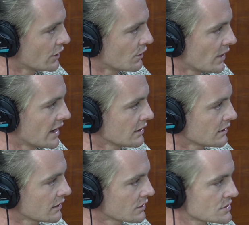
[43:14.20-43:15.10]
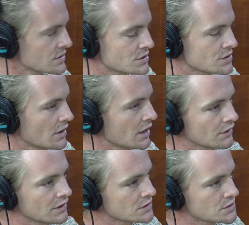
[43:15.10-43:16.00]
go away, because
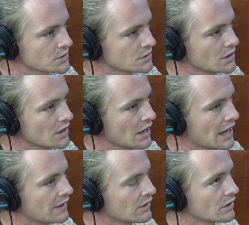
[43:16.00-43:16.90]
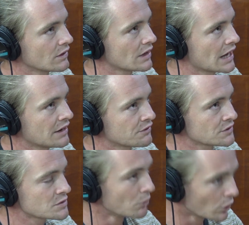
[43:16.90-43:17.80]
I don't think it should. And
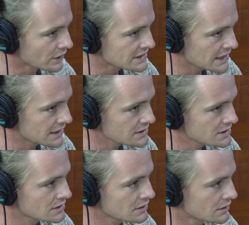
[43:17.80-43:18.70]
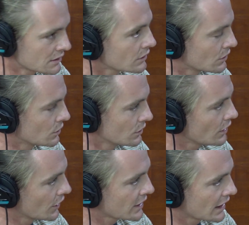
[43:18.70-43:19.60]
if it's more intense,
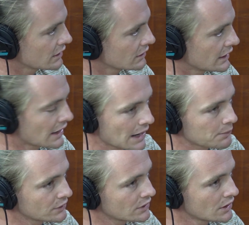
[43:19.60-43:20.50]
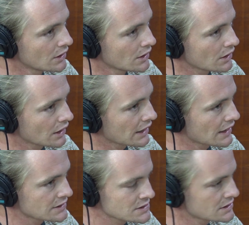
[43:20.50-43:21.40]
good, okay, let it happen.
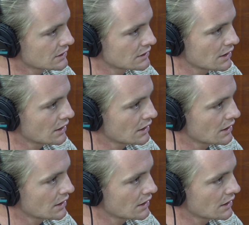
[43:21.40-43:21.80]
That's